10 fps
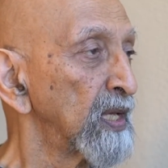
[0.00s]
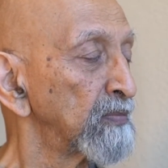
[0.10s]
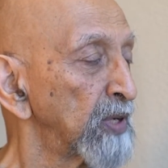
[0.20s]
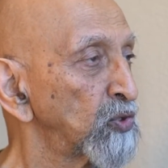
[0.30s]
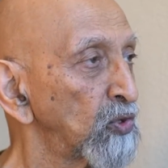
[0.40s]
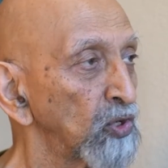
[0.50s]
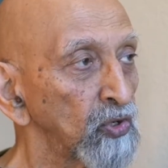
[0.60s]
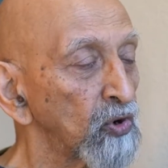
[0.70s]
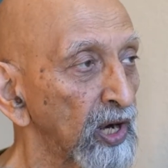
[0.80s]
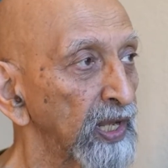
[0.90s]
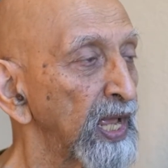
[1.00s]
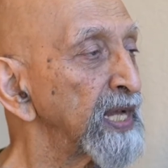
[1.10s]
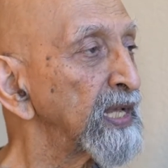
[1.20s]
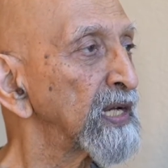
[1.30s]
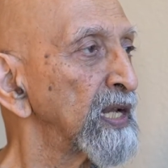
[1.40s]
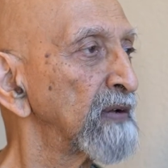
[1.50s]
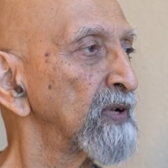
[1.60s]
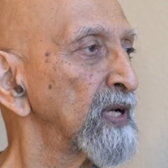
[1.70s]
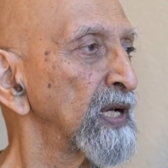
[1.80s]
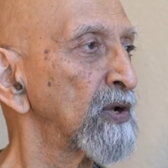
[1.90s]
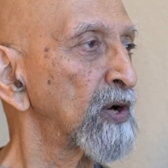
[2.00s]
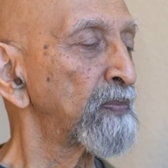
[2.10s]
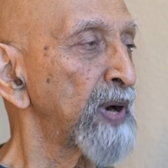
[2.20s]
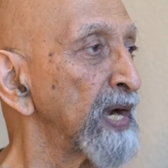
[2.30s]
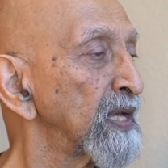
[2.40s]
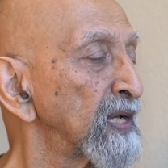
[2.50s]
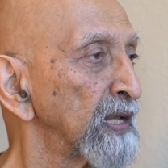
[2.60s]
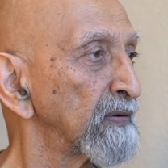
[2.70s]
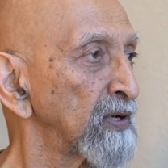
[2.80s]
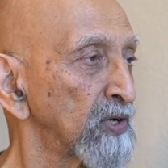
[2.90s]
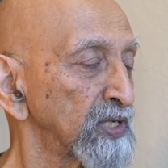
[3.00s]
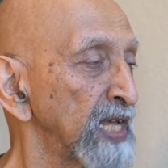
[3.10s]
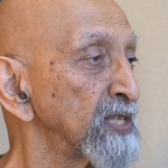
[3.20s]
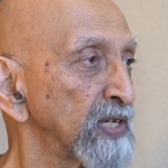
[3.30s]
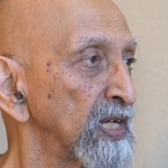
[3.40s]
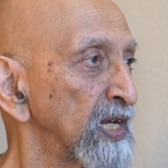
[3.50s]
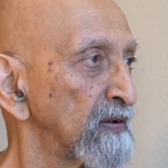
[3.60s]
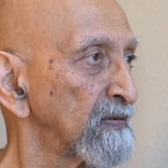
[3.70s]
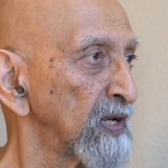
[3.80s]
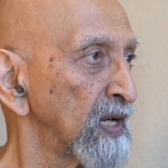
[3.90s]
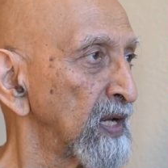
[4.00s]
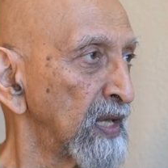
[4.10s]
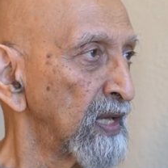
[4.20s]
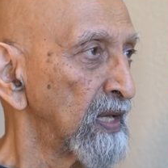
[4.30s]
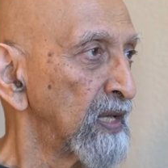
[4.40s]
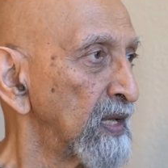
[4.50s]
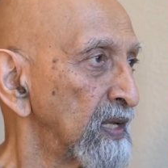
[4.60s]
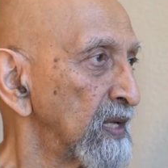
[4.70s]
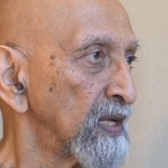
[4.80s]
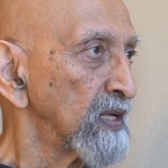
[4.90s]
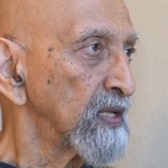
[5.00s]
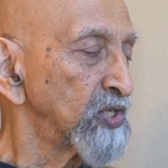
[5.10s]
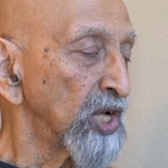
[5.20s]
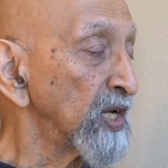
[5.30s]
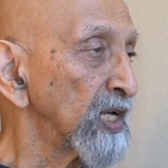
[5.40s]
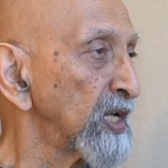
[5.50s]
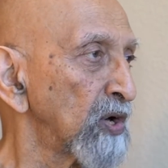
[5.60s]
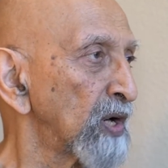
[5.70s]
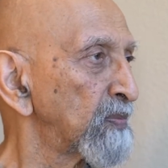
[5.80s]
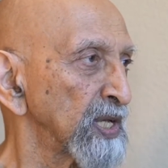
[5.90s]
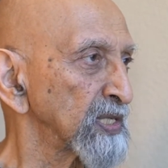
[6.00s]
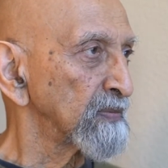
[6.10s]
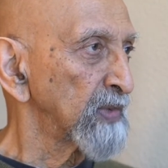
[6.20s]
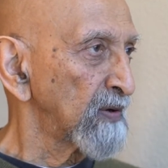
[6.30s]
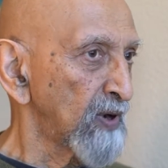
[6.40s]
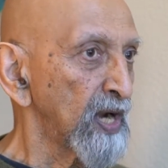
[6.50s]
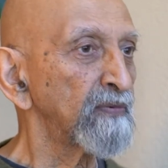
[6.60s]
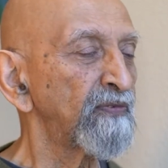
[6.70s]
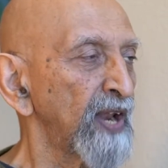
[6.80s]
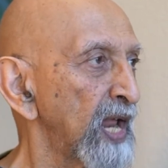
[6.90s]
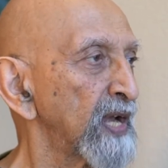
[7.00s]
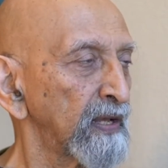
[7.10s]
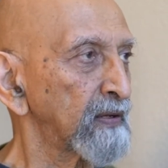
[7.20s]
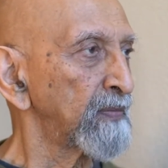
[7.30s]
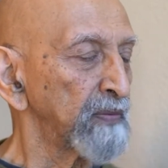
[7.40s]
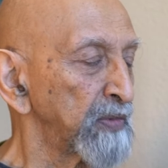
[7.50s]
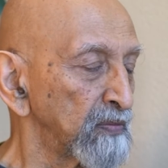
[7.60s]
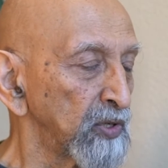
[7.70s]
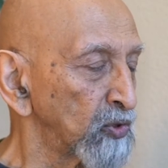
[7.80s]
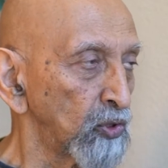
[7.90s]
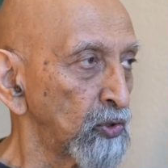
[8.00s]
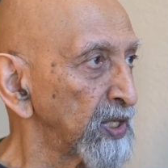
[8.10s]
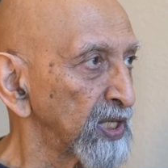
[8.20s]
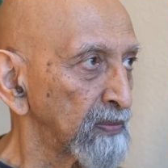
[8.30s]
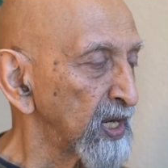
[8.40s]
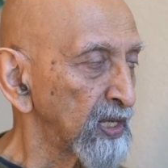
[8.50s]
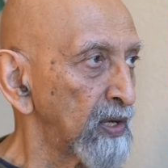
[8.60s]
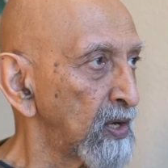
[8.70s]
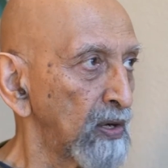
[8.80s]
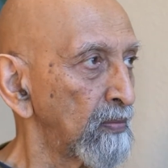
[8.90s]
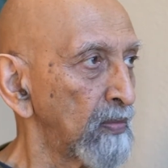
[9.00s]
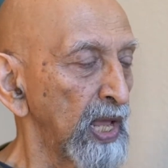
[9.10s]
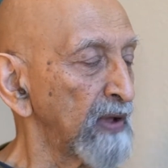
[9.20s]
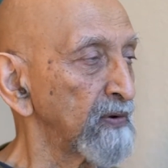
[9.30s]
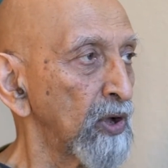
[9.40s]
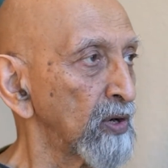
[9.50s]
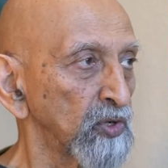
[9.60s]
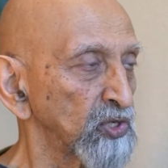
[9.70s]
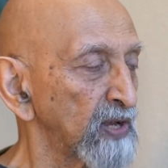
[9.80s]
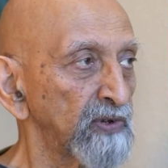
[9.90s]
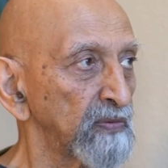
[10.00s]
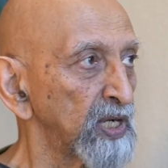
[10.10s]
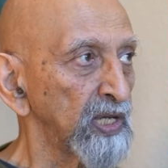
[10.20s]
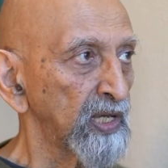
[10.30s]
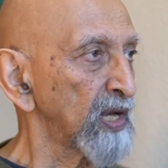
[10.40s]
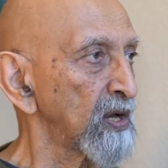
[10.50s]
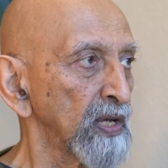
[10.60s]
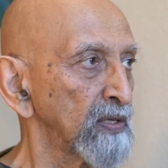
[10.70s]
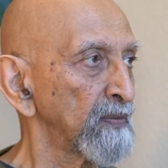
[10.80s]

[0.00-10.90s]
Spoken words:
But to go to organic level or pranic level or sensory level, generally not possible. One fanatic may be able to do it, but almost everybody cannot.